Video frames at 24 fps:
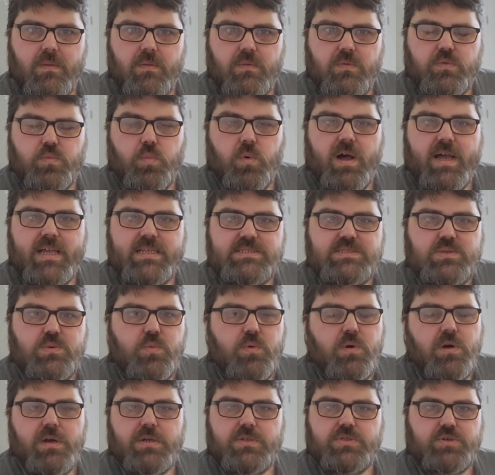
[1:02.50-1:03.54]
Why is the
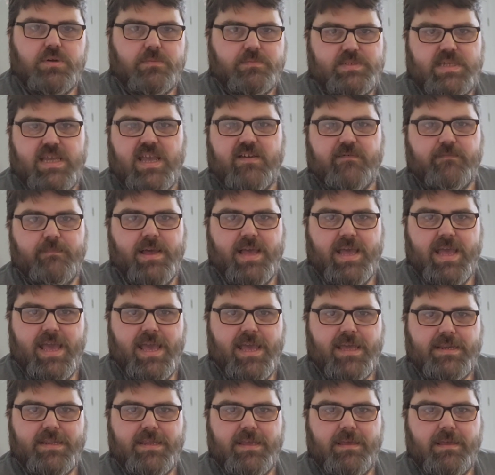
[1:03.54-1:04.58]
word dropped out of my
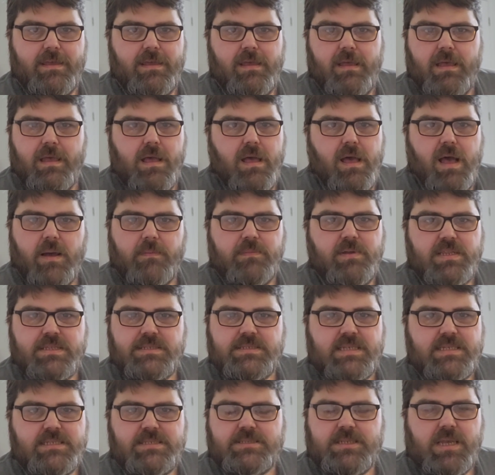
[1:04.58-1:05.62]
head? I'm going to
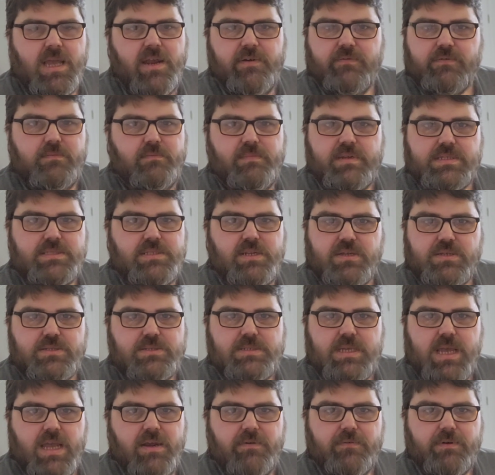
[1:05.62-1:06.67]
say siren, but it's not
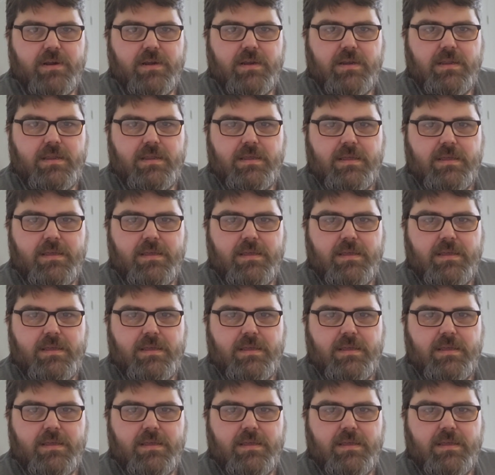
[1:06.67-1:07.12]
siren.